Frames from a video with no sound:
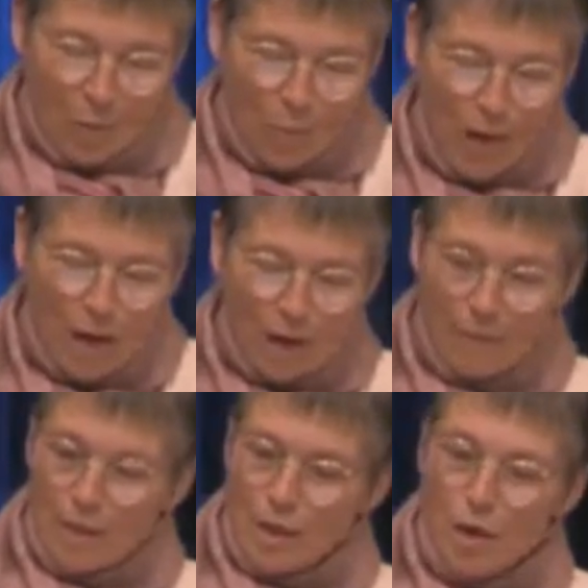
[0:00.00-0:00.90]
We are
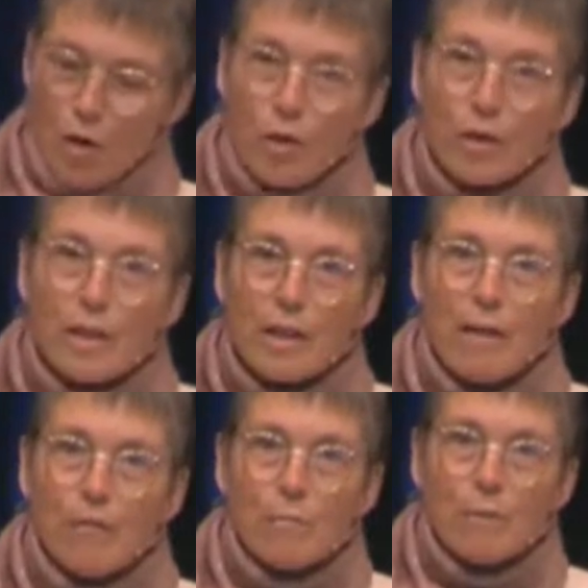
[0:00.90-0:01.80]
living longer than
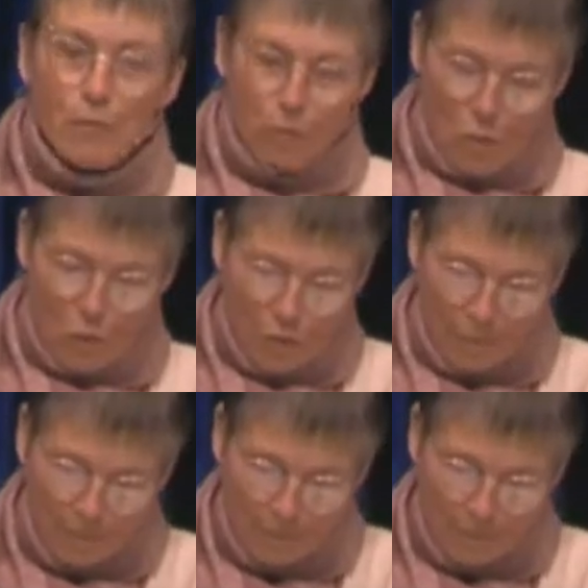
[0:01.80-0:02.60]
ever before